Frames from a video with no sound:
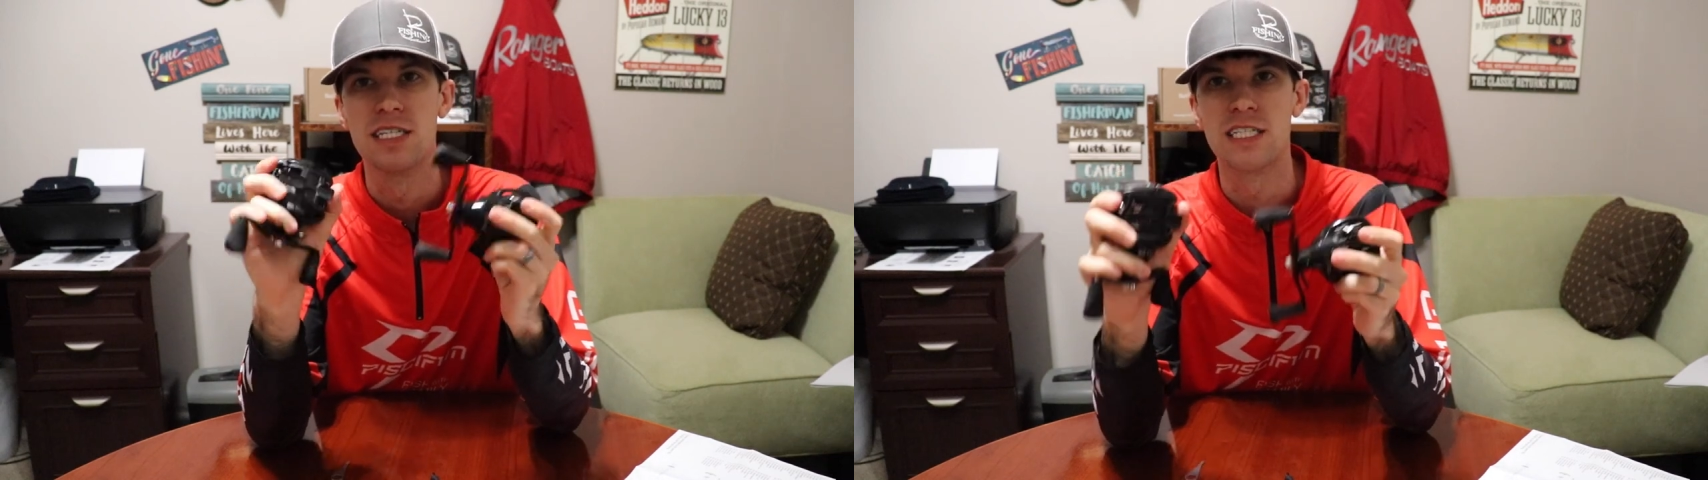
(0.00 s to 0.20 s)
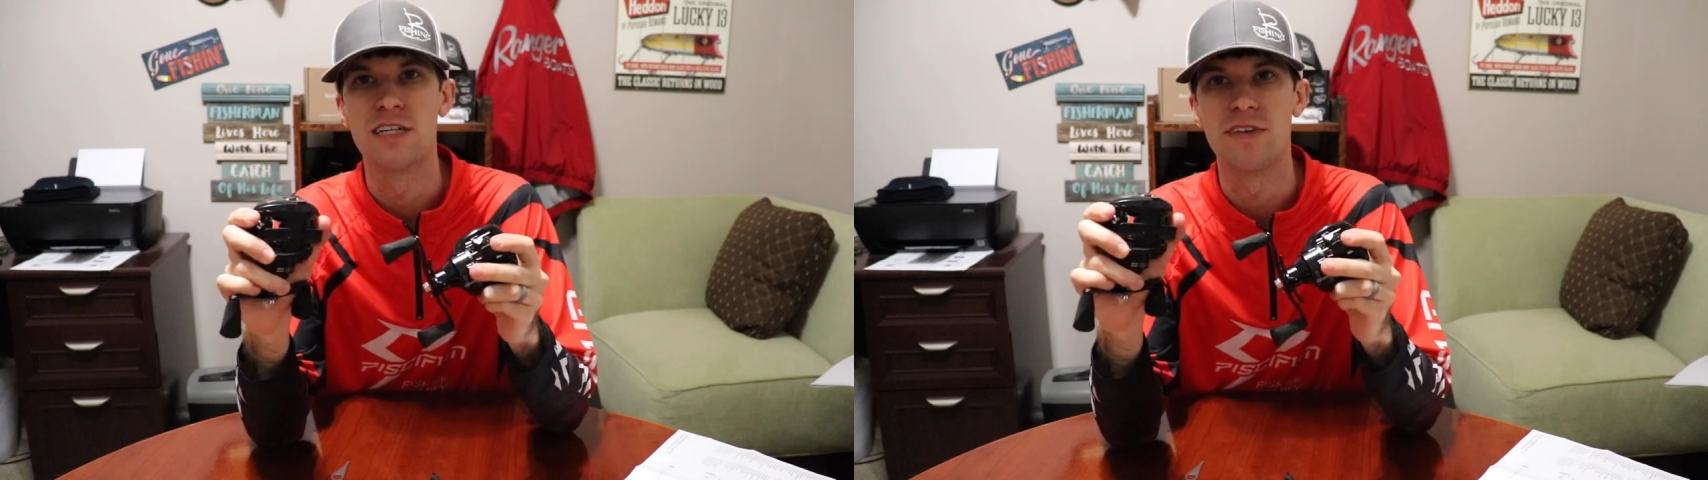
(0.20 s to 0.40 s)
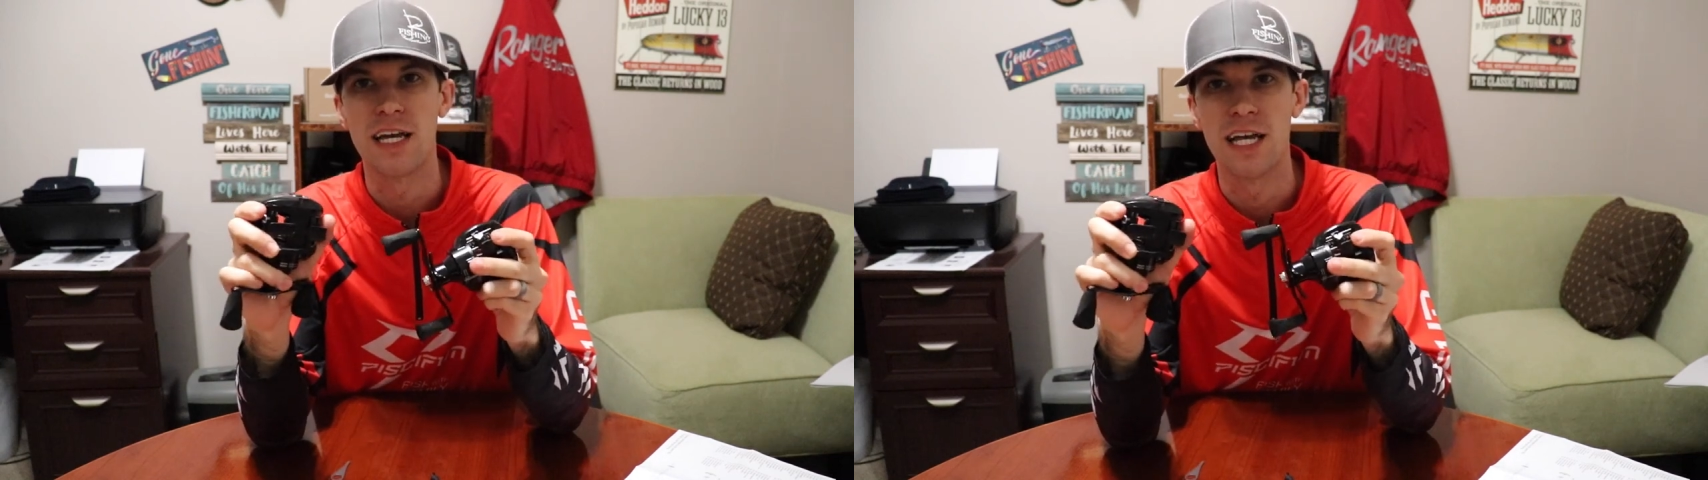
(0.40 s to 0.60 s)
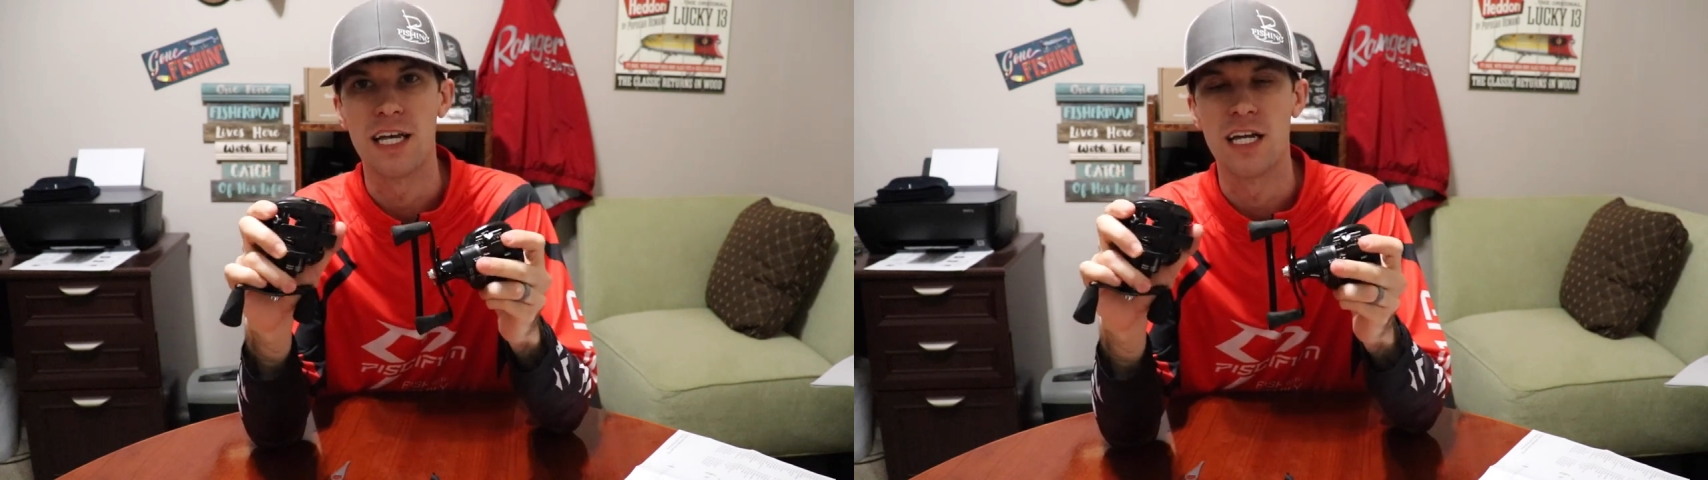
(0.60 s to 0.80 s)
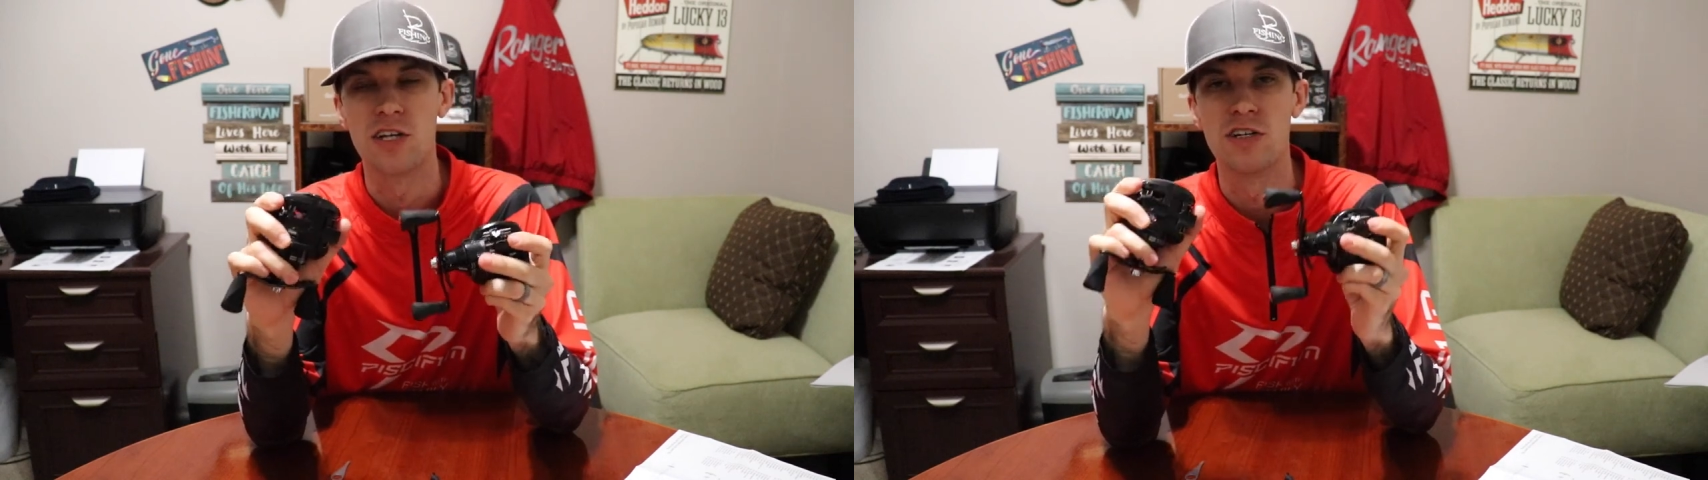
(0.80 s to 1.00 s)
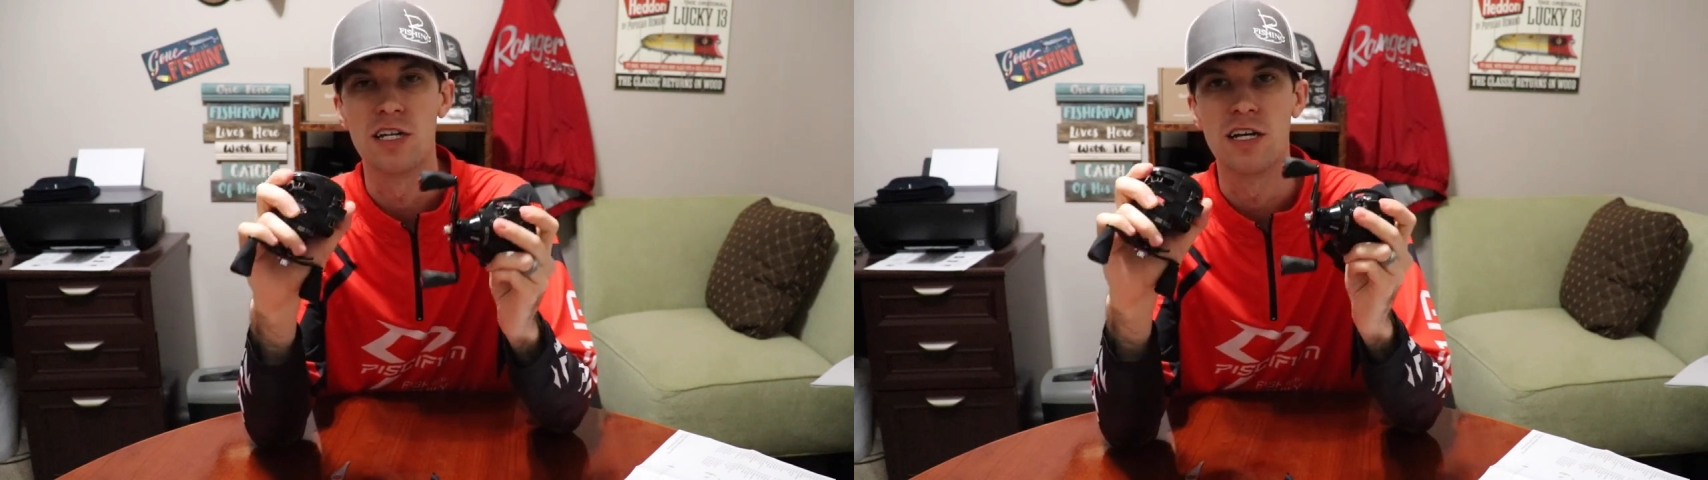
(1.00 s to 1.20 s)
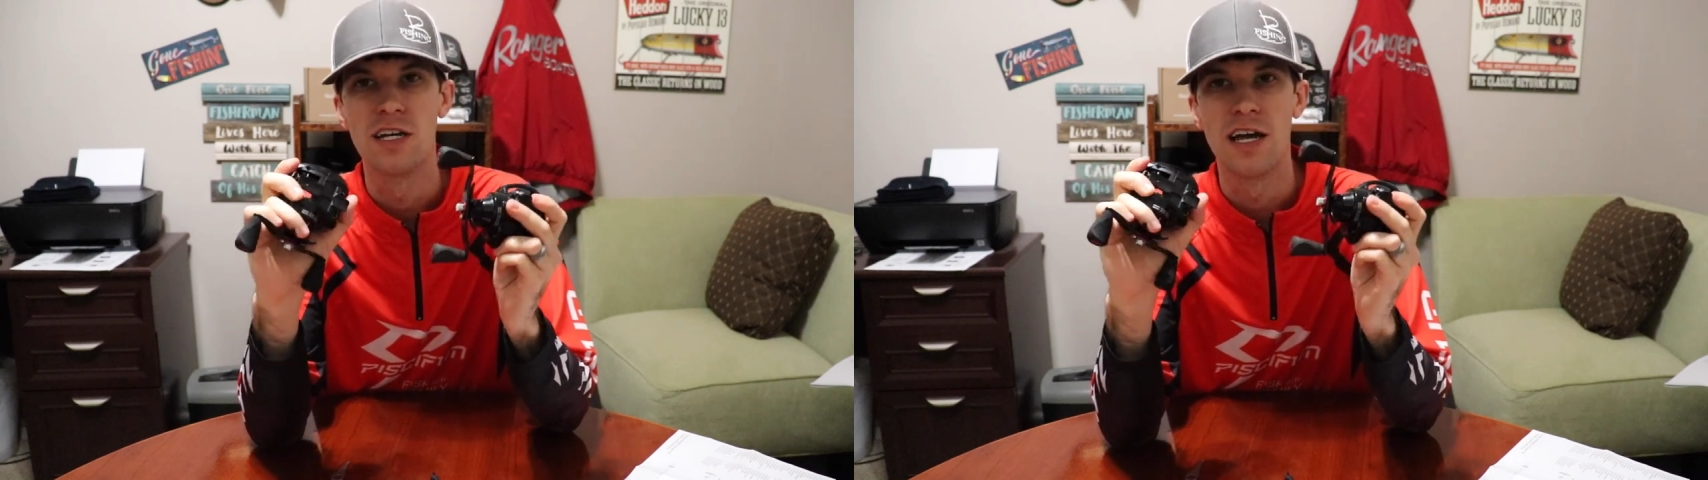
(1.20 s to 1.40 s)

see if I can't get a good